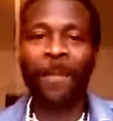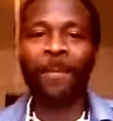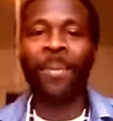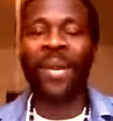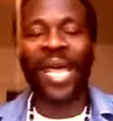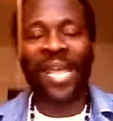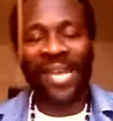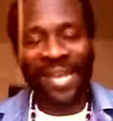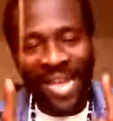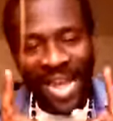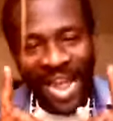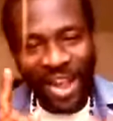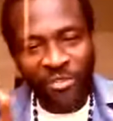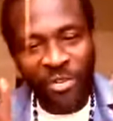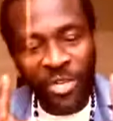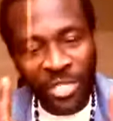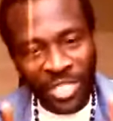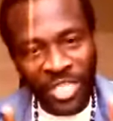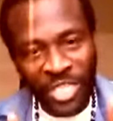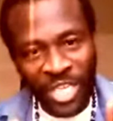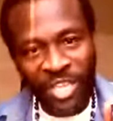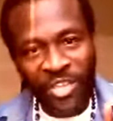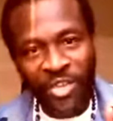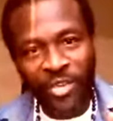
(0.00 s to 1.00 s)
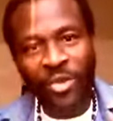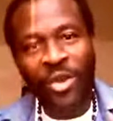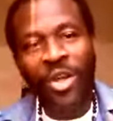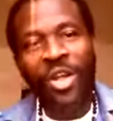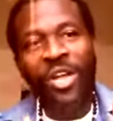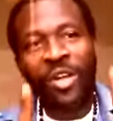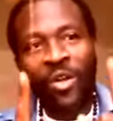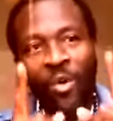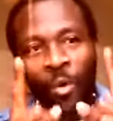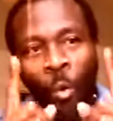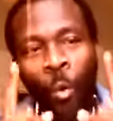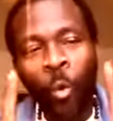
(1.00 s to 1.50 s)
But I guarantee you,
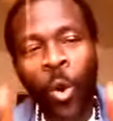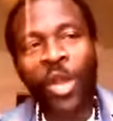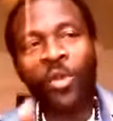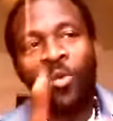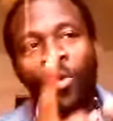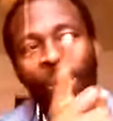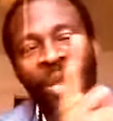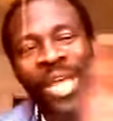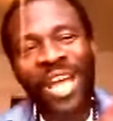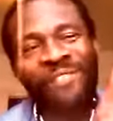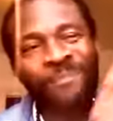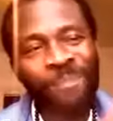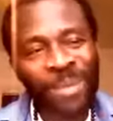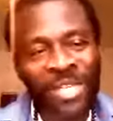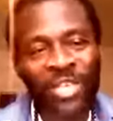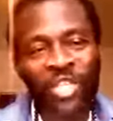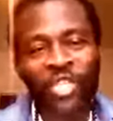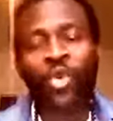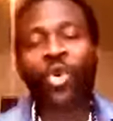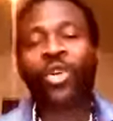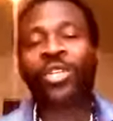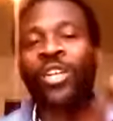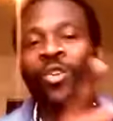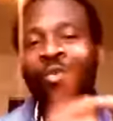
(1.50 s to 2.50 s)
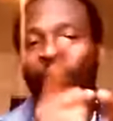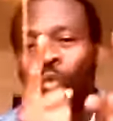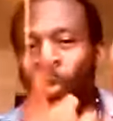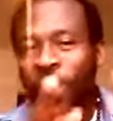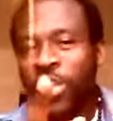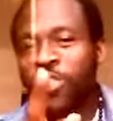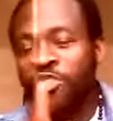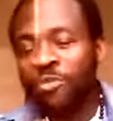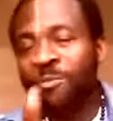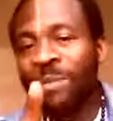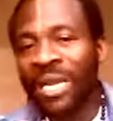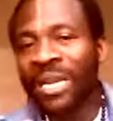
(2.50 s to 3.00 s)
what we have been taught and
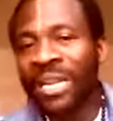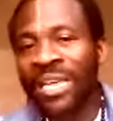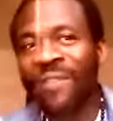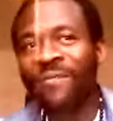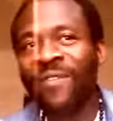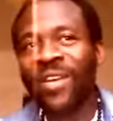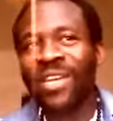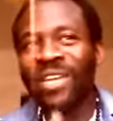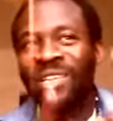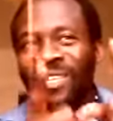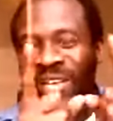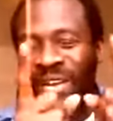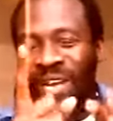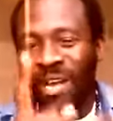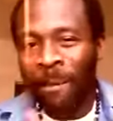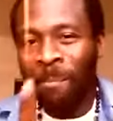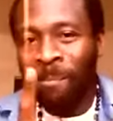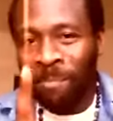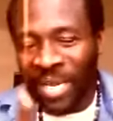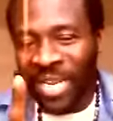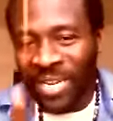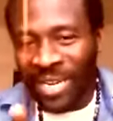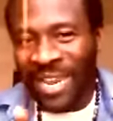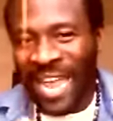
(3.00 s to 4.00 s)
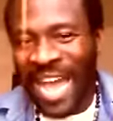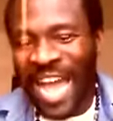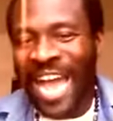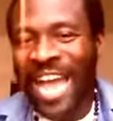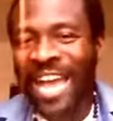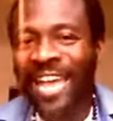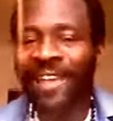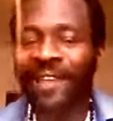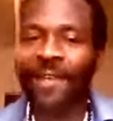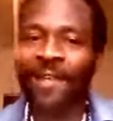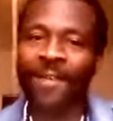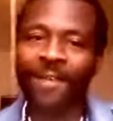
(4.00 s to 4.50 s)
what you believe in is a complete
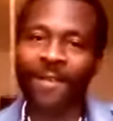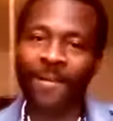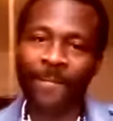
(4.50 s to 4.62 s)
lie.